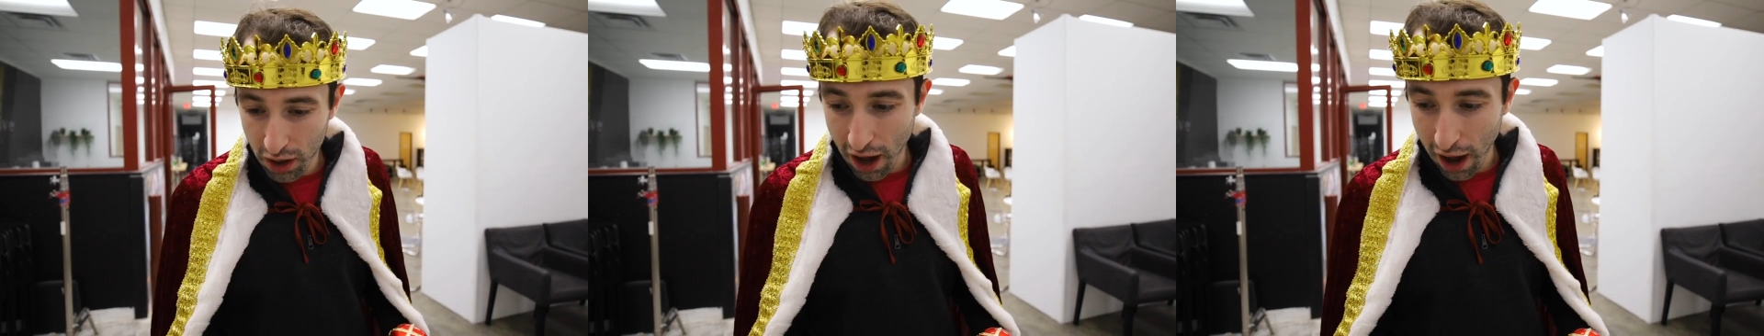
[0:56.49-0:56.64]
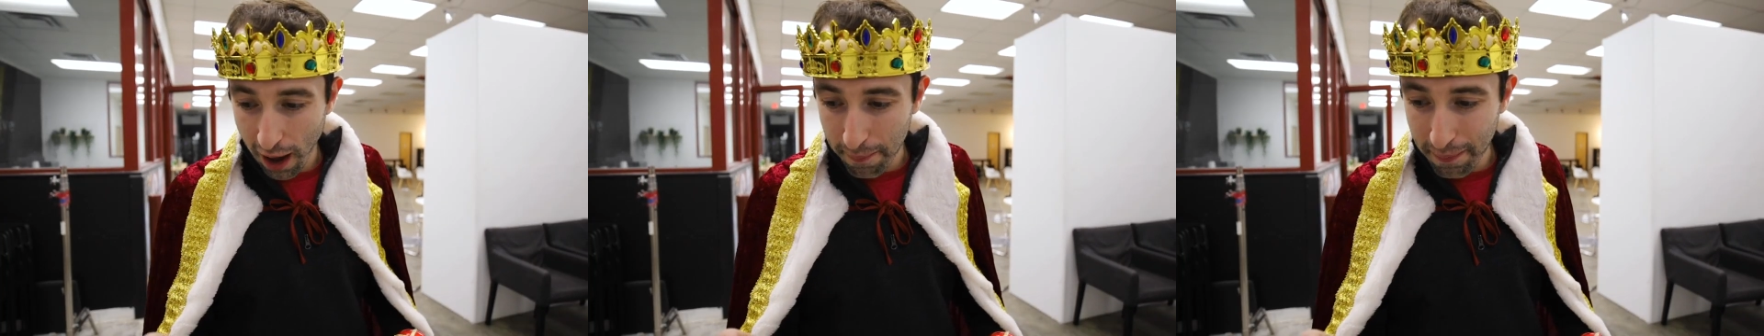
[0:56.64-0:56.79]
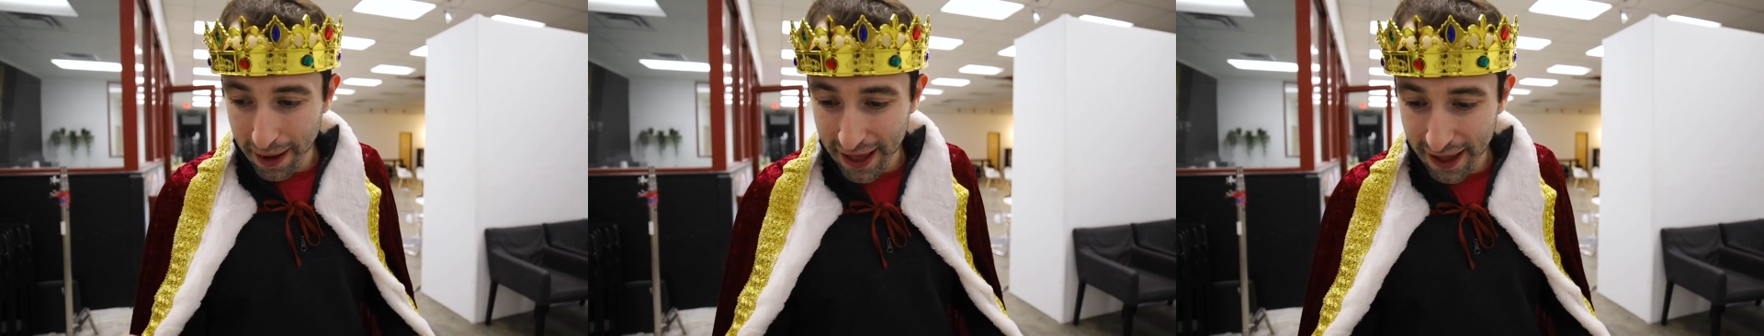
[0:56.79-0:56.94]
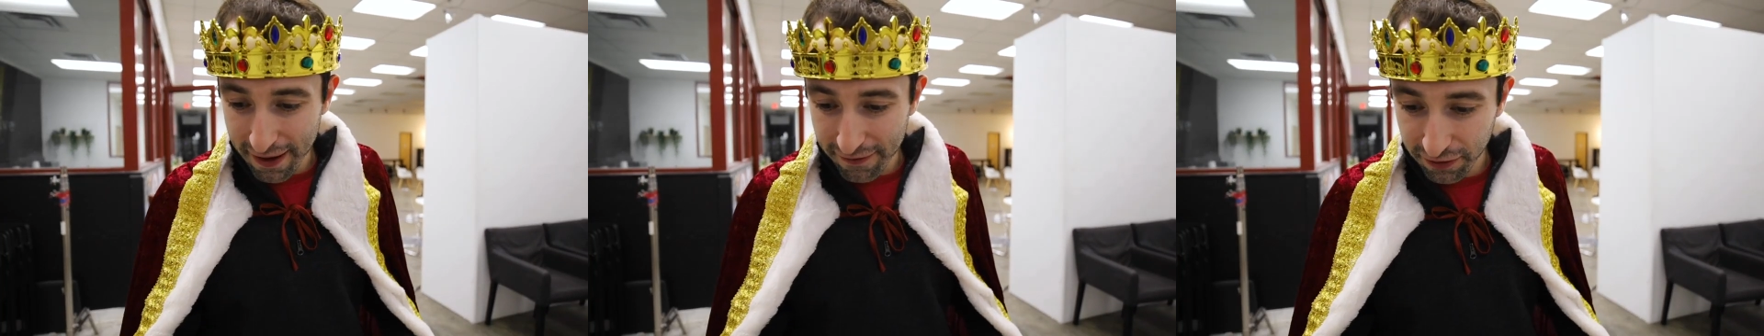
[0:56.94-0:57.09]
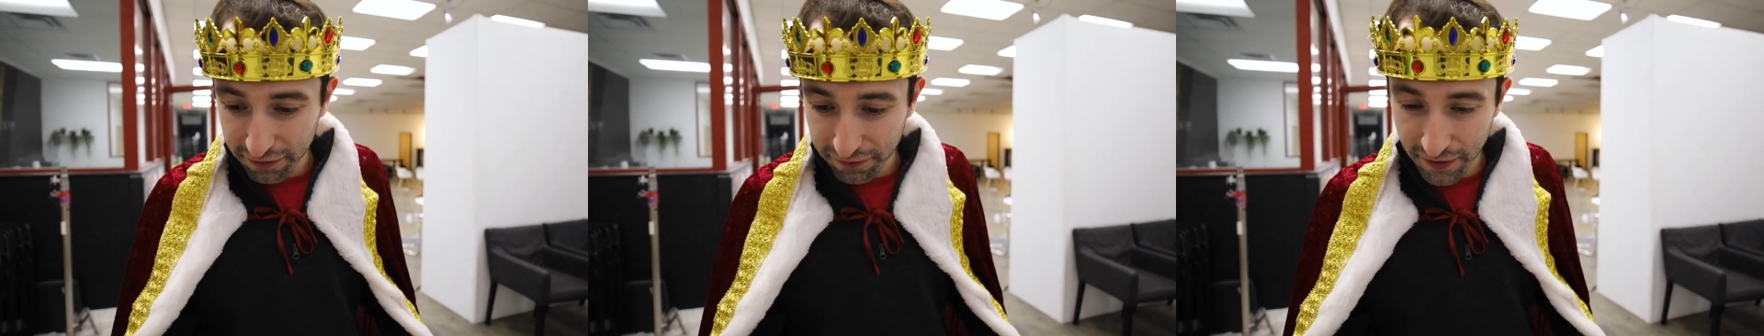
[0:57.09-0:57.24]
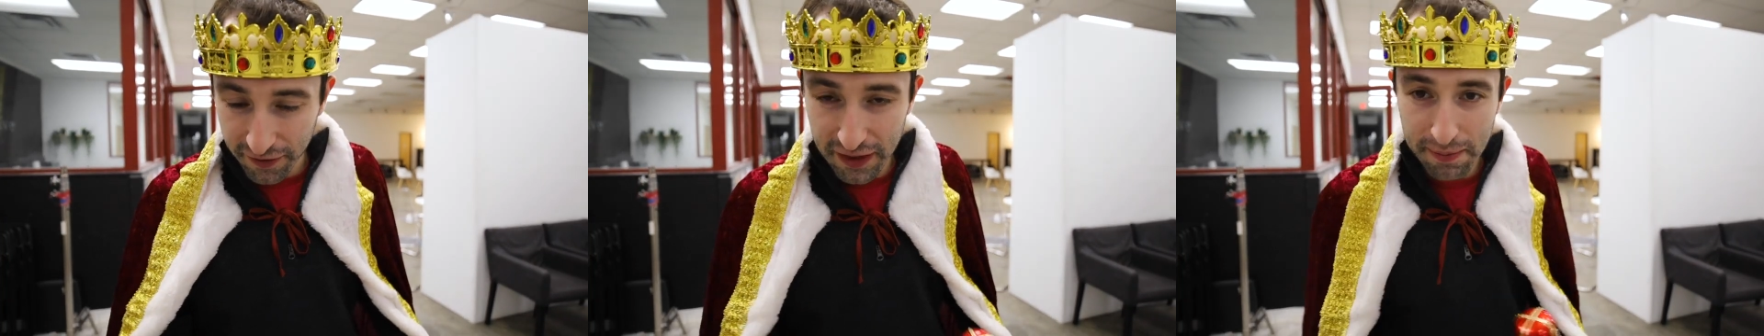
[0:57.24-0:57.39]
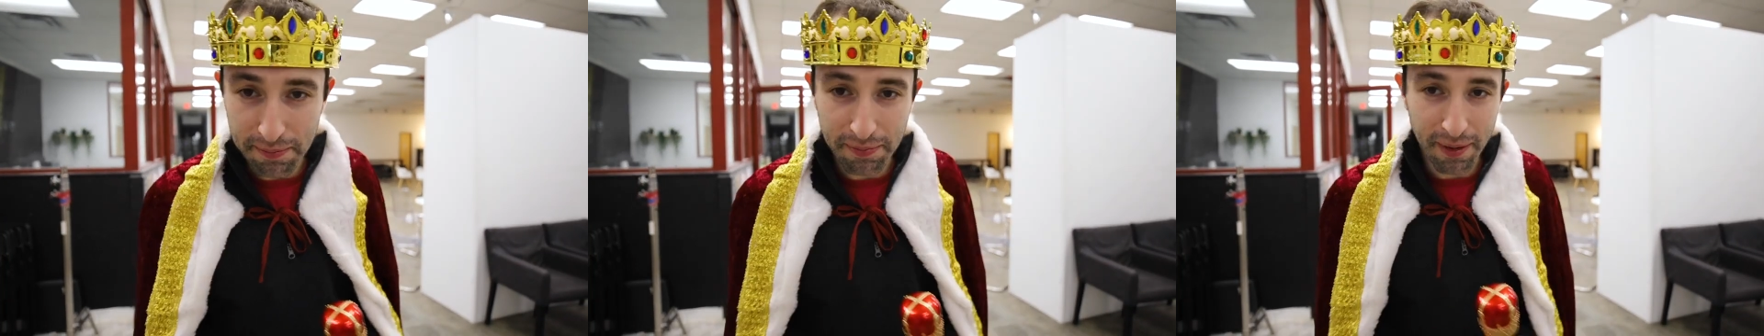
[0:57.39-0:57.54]
I'll buy that for
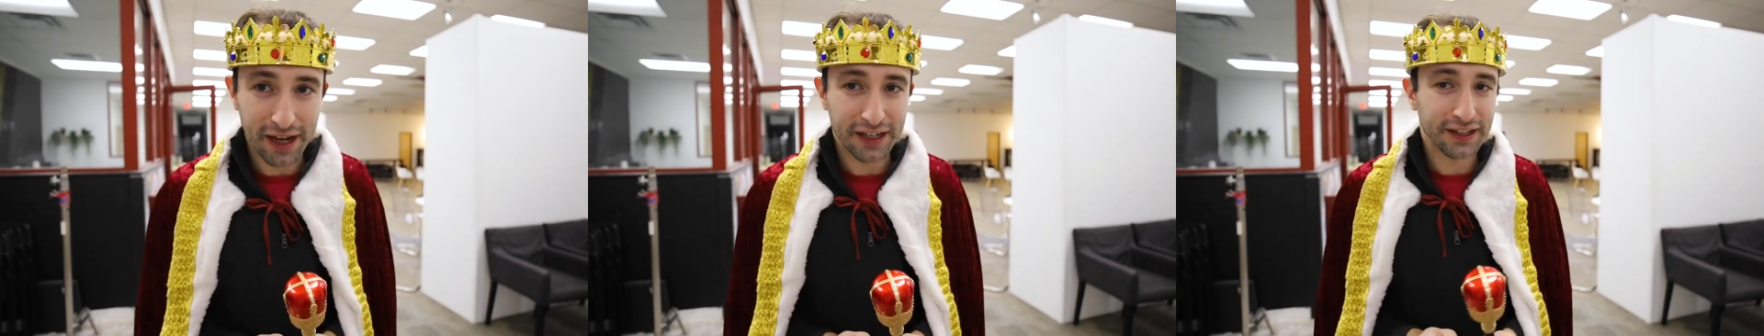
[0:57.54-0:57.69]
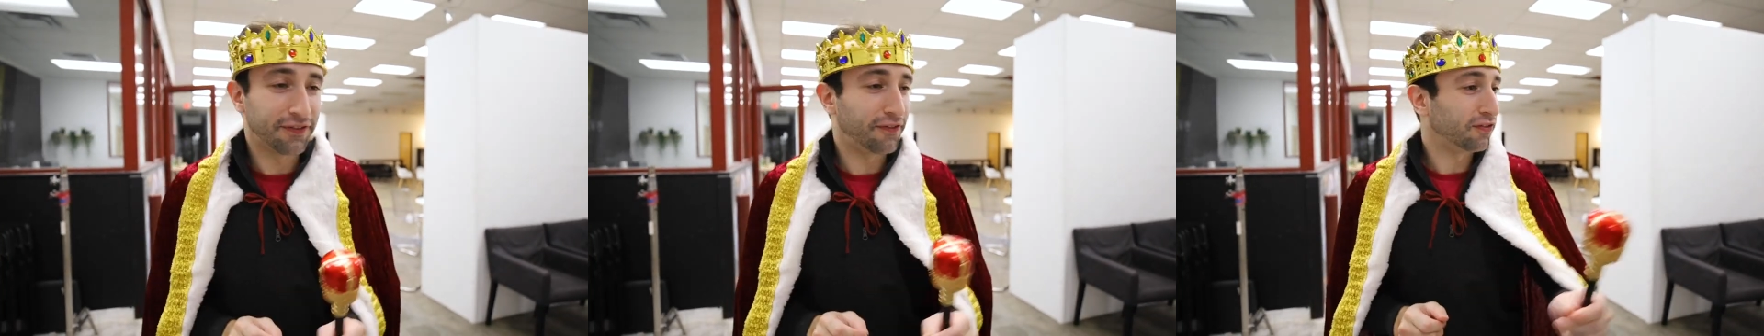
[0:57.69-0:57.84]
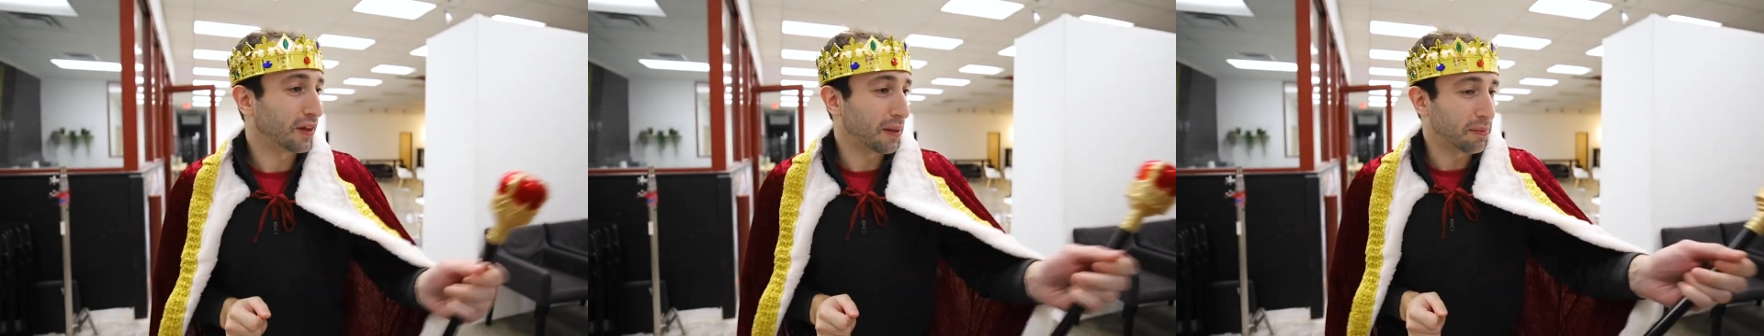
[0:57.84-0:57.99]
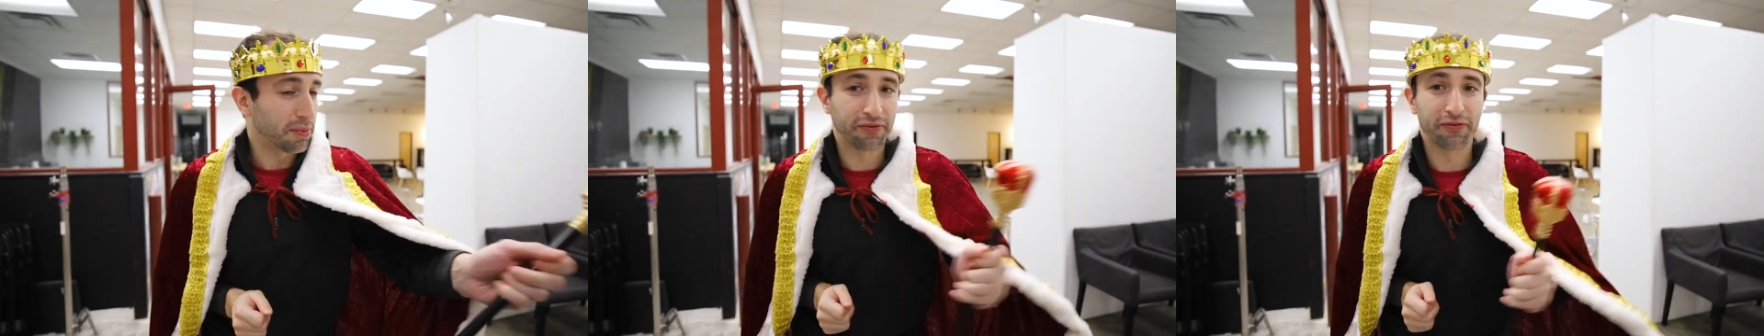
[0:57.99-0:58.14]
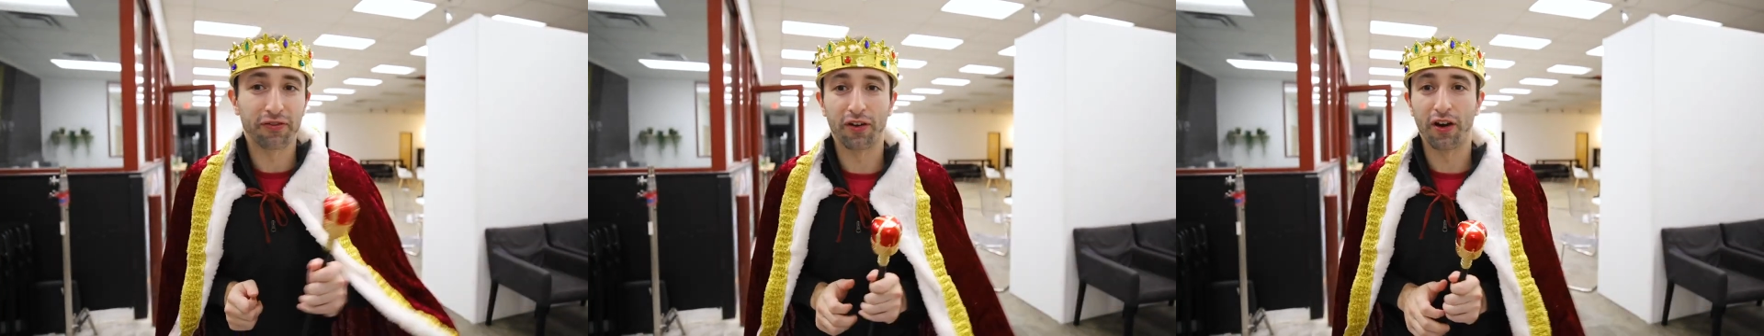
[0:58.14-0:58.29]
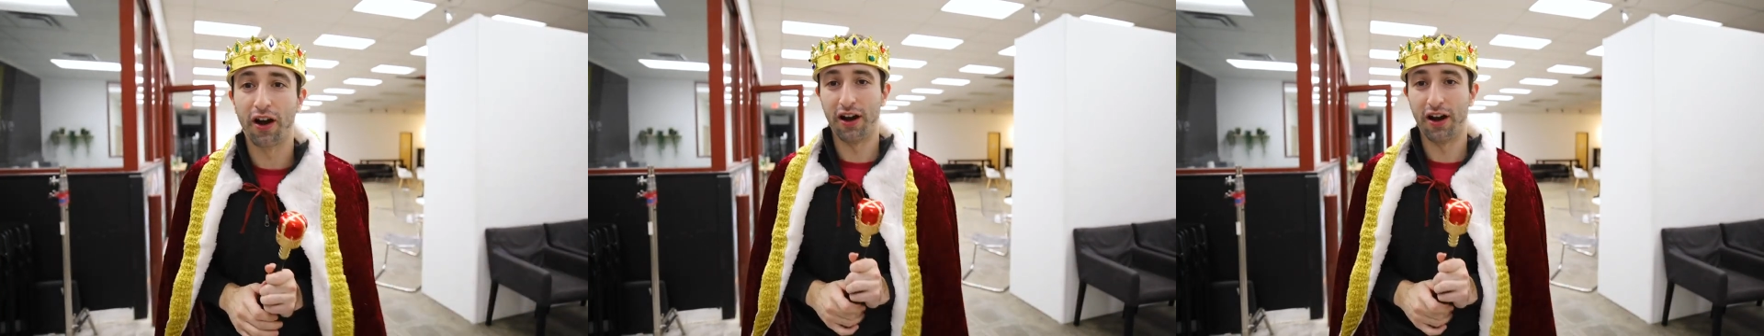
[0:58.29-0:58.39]
50 bucks, flip it for